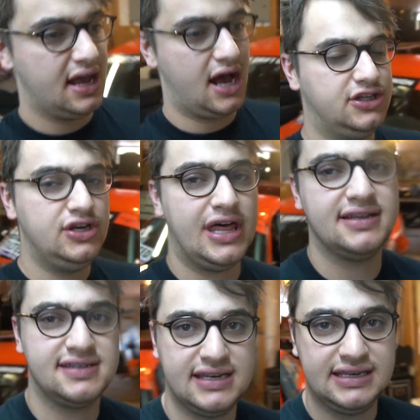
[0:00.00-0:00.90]
a
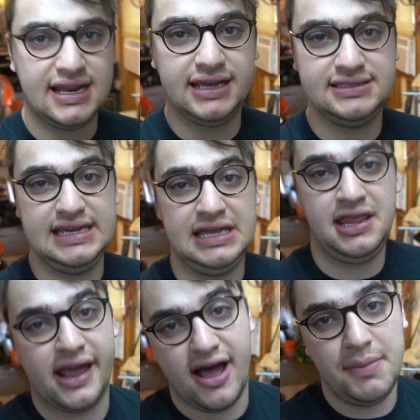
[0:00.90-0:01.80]
2019
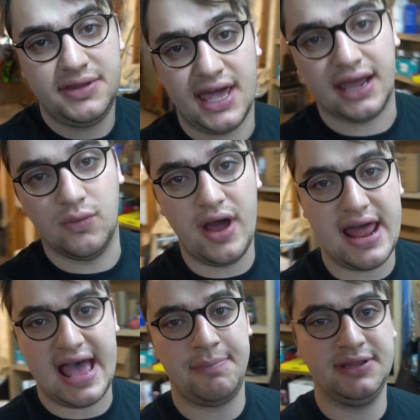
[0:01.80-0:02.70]
update. What
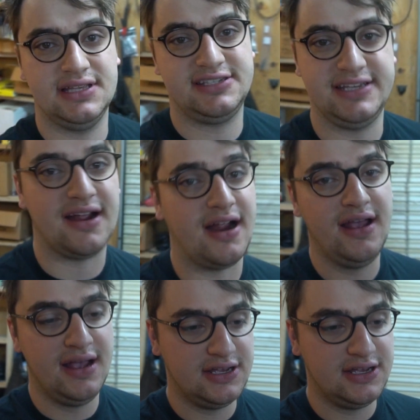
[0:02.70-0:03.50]
happened this year?